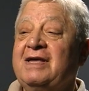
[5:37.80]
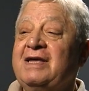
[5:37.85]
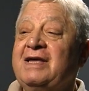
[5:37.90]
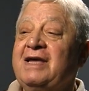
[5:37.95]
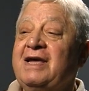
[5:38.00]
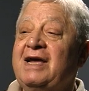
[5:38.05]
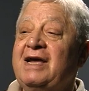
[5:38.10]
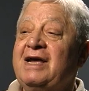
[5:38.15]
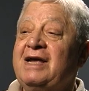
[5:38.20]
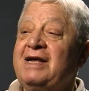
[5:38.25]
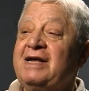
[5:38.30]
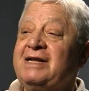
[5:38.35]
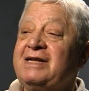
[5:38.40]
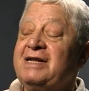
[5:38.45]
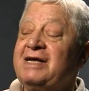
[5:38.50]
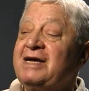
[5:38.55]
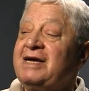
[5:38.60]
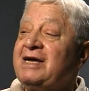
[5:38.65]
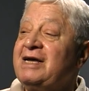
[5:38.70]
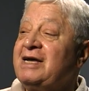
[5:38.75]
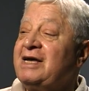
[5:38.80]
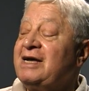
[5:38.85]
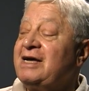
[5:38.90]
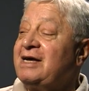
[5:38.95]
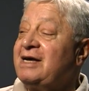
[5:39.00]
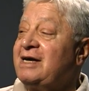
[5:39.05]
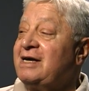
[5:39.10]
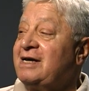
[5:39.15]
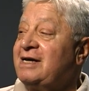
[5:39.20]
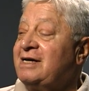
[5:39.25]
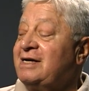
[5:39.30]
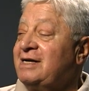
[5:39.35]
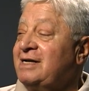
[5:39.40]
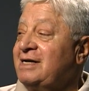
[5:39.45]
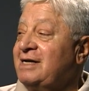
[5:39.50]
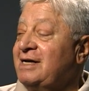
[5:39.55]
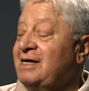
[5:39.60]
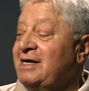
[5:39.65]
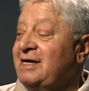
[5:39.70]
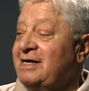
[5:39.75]
and a
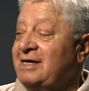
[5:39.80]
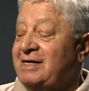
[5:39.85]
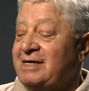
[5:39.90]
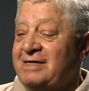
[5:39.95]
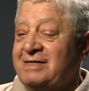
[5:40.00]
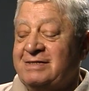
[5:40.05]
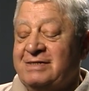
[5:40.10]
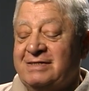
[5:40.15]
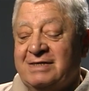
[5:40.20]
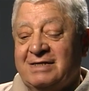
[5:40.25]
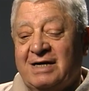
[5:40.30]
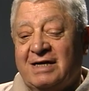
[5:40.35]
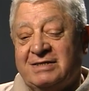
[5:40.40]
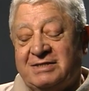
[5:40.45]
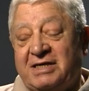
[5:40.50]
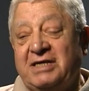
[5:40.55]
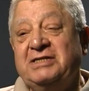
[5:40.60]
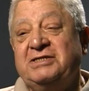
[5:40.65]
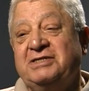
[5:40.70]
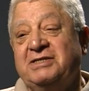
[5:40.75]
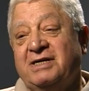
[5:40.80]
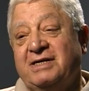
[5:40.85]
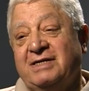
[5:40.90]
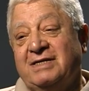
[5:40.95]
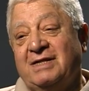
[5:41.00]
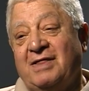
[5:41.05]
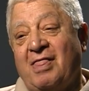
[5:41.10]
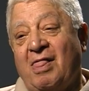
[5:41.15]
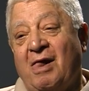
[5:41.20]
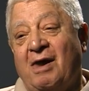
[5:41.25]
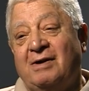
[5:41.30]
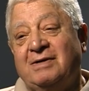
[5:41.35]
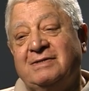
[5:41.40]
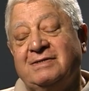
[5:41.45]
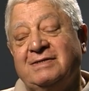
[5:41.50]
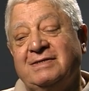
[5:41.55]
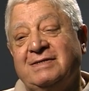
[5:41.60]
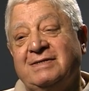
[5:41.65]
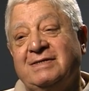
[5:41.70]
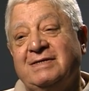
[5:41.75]
T-shirt.
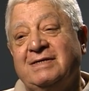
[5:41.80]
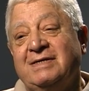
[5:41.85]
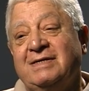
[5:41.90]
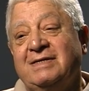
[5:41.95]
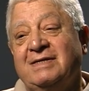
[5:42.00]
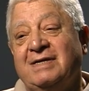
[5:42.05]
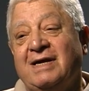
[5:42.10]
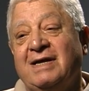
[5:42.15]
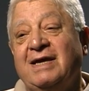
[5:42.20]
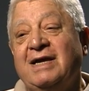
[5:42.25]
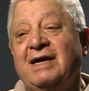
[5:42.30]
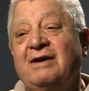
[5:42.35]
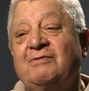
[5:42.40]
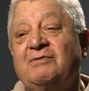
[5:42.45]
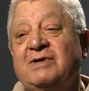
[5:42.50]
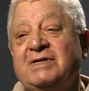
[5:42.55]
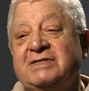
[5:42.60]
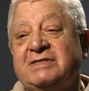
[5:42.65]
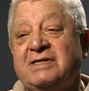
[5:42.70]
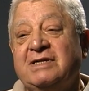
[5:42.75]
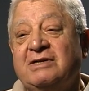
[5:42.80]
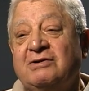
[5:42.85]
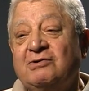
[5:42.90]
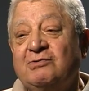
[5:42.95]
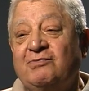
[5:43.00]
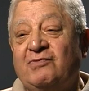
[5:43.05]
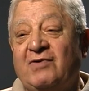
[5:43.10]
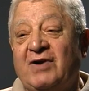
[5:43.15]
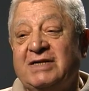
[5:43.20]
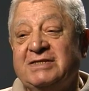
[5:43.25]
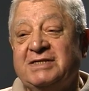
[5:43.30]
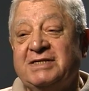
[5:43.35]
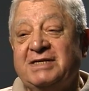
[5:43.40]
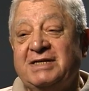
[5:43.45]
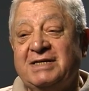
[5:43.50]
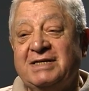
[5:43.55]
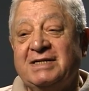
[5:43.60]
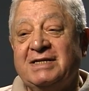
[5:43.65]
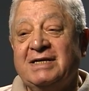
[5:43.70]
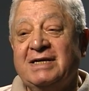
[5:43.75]
Now here was the new
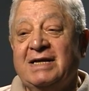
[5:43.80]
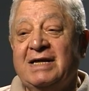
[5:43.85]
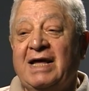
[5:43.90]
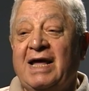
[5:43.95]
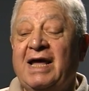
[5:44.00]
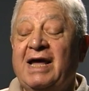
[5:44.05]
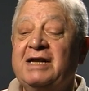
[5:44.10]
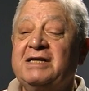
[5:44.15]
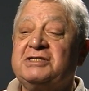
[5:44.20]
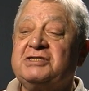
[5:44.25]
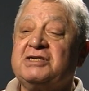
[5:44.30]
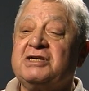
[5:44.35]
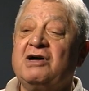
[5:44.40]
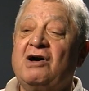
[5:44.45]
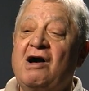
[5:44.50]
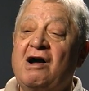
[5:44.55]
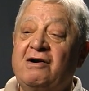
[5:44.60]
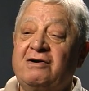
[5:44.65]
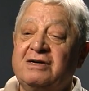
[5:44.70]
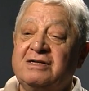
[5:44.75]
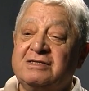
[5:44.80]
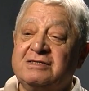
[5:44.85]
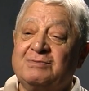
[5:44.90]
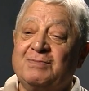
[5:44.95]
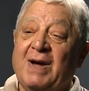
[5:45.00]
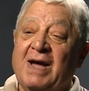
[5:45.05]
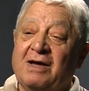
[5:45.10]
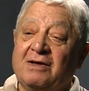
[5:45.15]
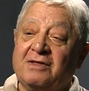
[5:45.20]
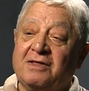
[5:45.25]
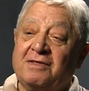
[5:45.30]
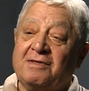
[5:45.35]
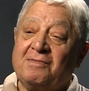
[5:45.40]
president, and a cigar in his mouth.